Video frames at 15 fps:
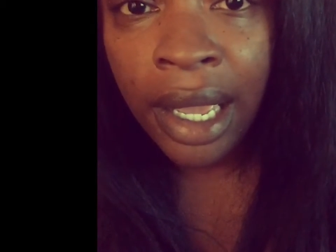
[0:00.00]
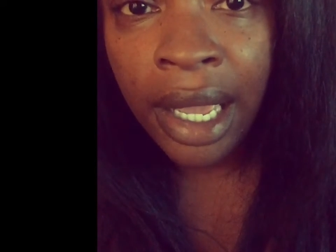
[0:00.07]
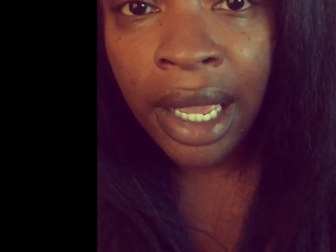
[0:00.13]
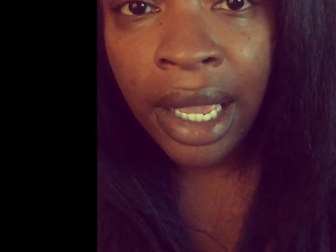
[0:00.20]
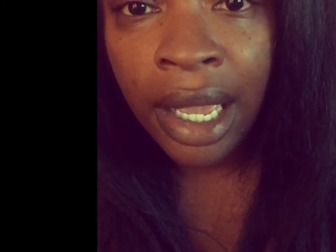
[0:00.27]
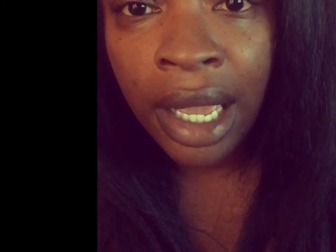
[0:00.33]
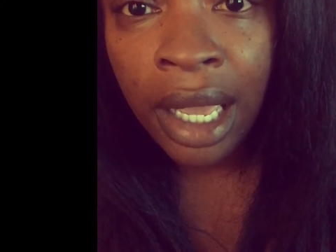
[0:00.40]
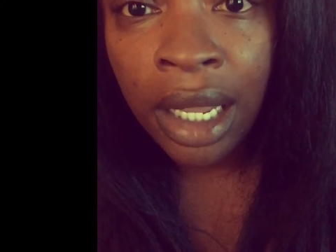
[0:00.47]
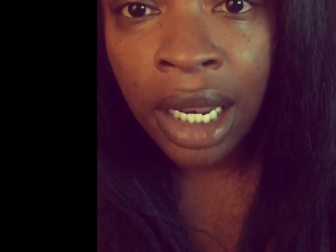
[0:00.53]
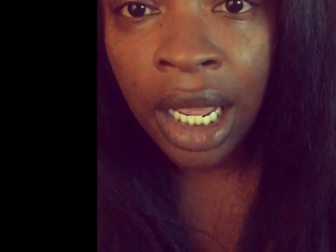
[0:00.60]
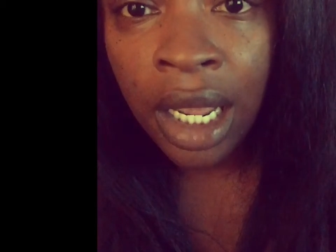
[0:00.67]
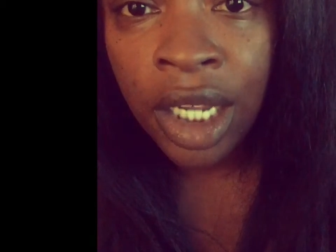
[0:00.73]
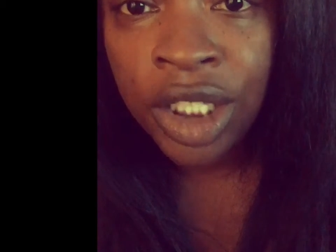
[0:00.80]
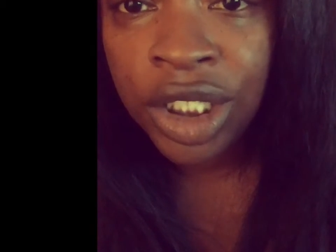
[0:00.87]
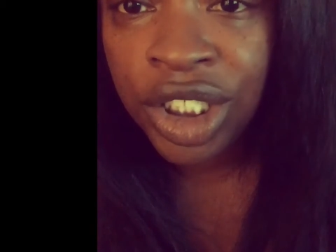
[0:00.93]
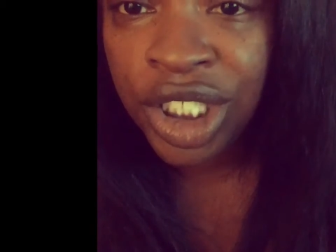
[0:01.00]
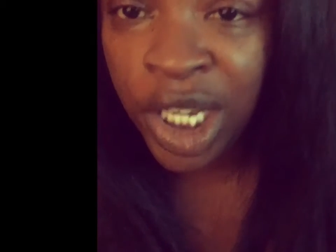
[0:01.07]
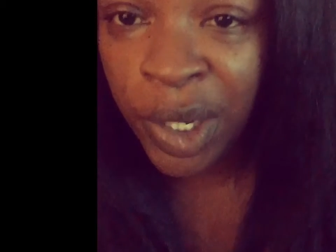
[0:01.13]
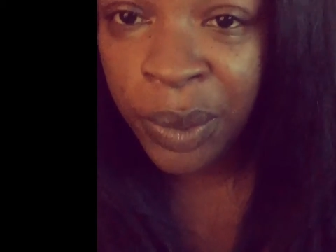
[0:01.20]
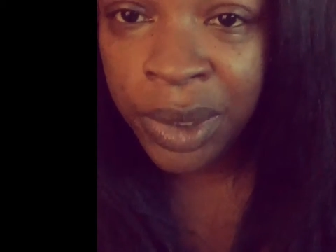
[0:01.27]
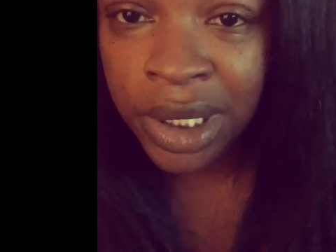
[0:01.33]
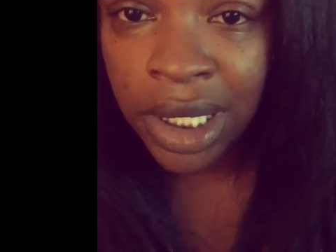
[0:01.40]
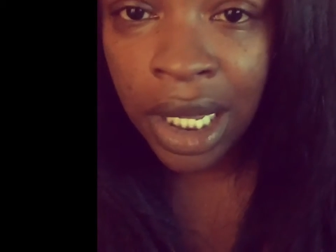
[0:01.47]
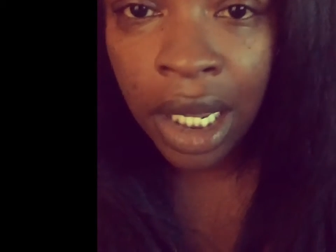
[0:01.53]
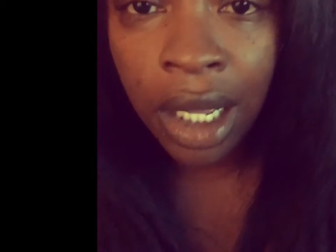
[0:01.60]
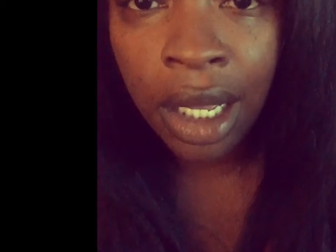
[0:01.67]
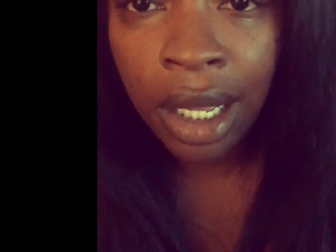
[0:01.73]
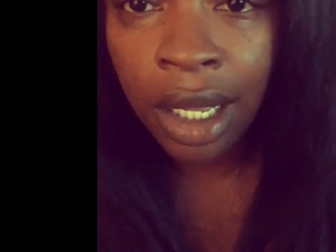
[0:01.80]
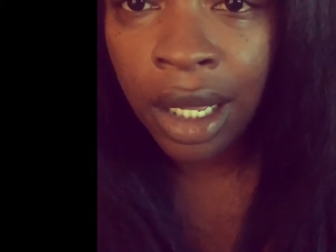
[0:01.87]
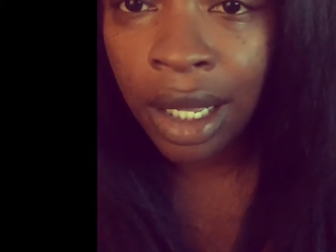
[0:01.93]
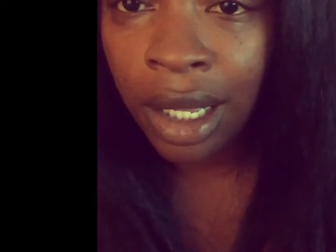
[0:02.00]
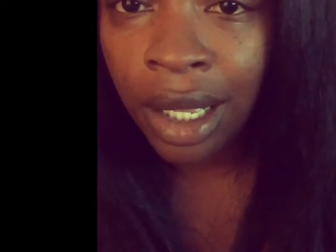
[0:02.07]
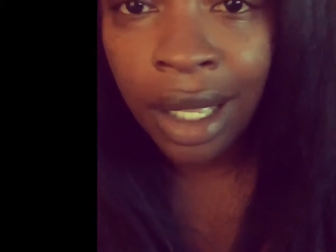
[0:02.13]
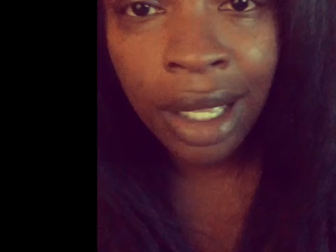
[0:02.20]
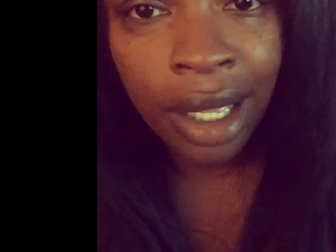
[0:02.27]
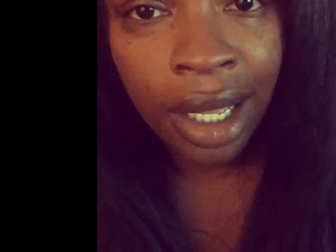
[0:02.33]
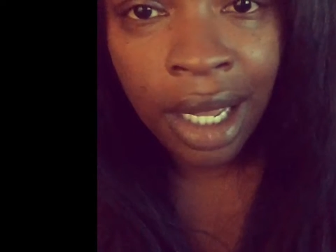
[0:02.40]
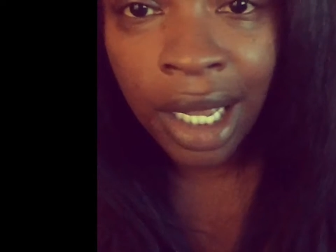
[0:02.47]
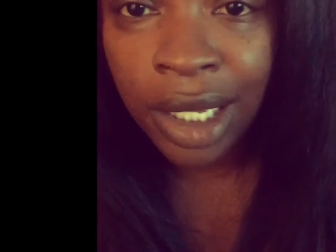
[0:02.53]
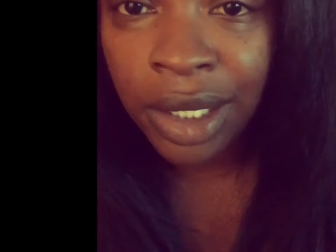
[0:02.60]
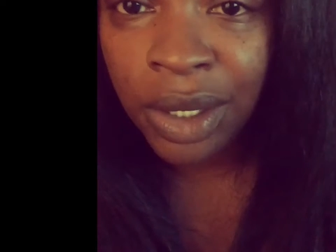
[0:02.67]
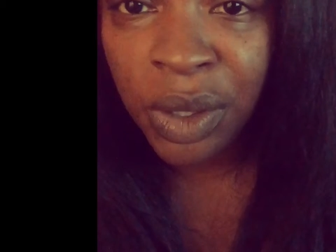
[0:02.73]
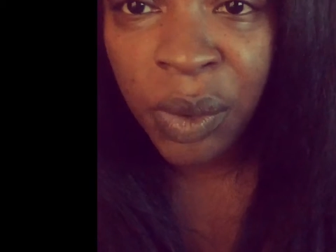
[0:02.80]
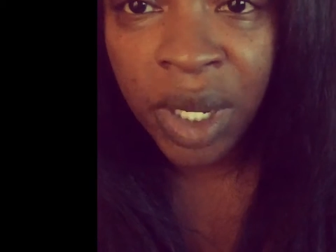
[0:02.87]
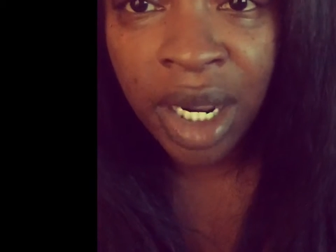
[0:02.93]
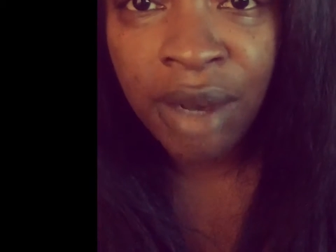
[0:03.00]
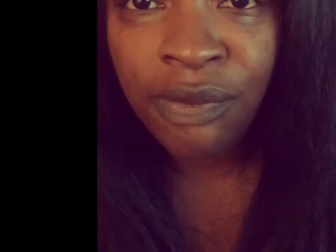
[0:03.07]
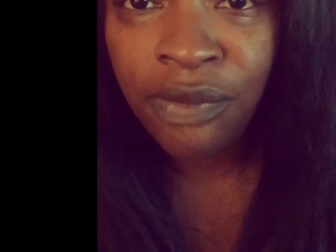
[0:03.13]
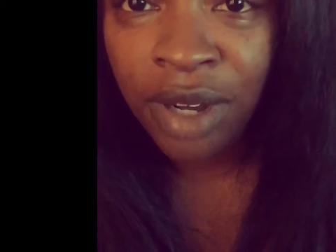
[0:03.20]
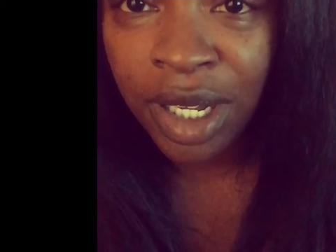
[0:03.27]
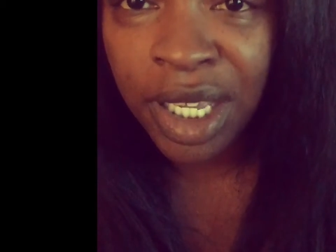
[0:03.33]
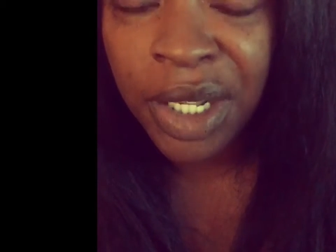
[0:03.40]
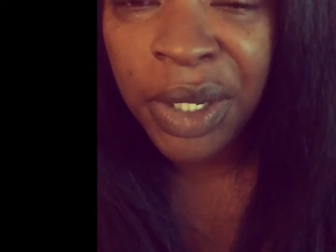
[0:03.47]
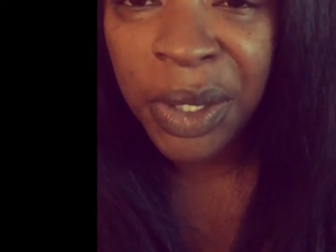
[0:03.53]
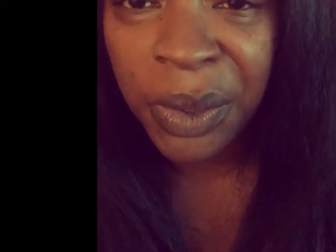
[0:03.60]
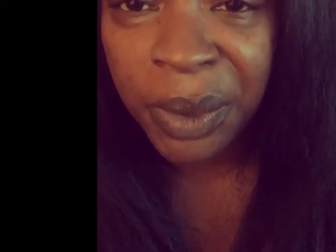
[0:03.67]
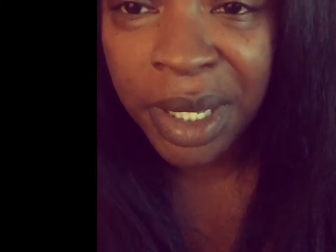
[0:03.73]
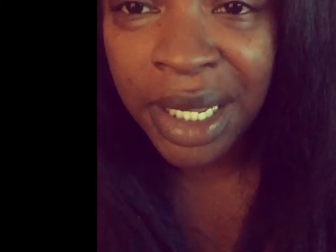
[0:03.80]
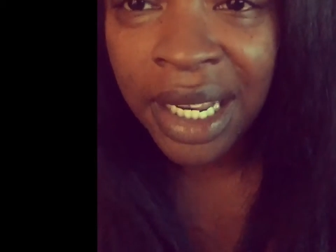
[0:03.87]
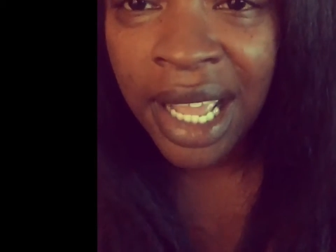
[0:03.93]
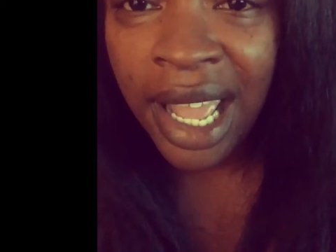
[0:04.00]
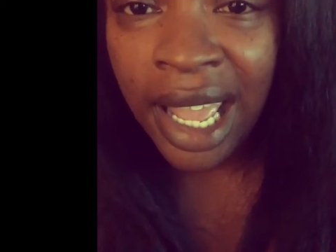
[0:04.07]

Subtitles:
and she was like, I knew it. I fucking knew it.